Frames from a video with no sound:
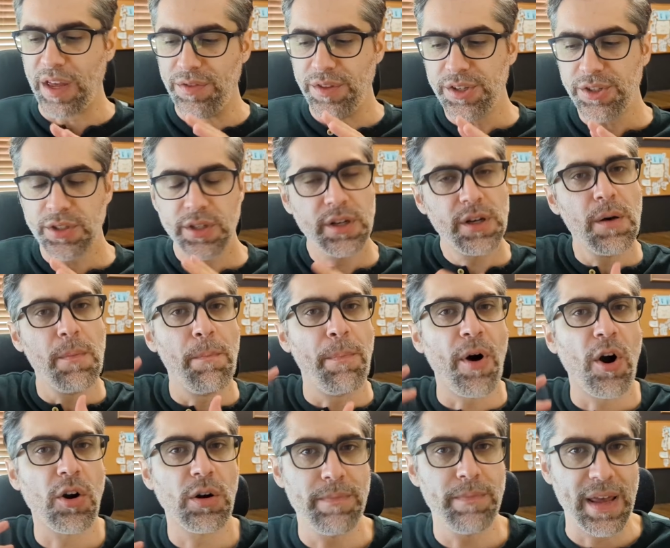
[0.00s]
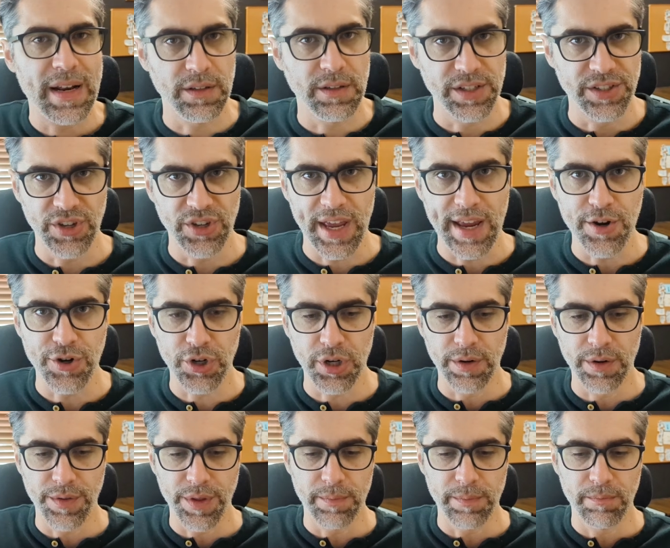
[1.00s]
this
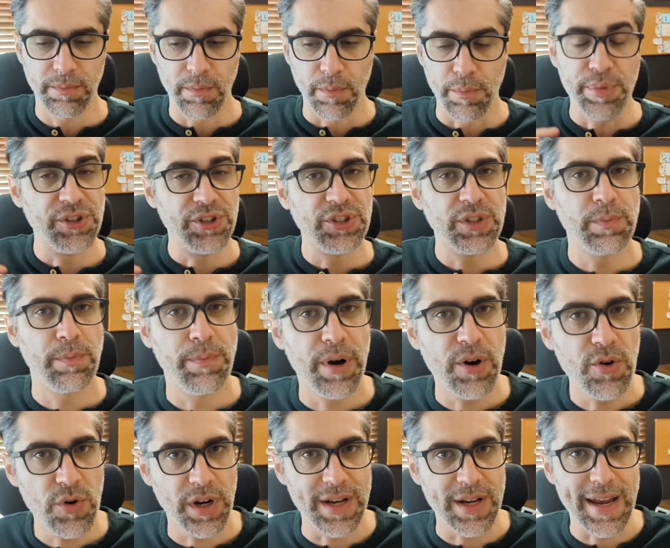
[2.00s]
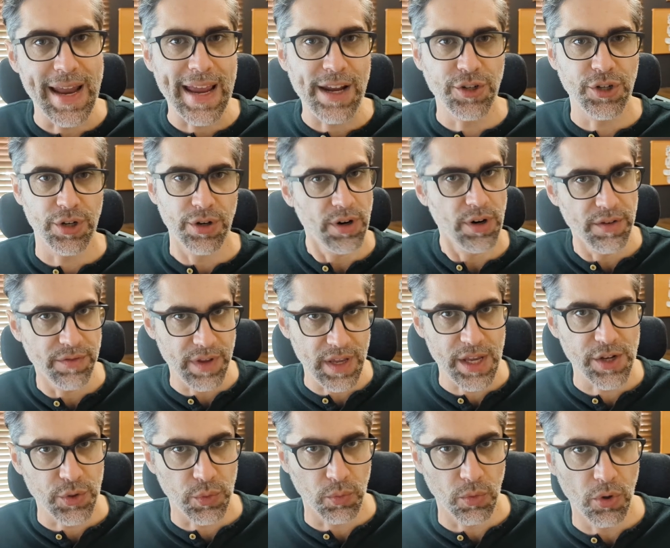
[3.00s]
compartmentalization, the bespoke nature of
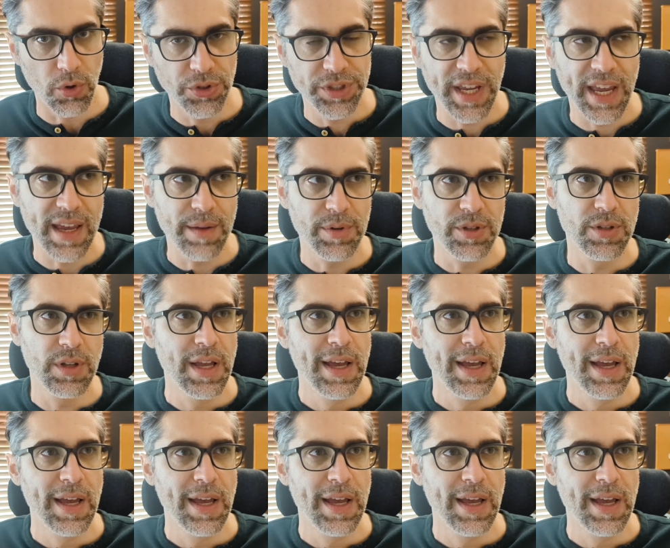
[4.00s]
each roll table,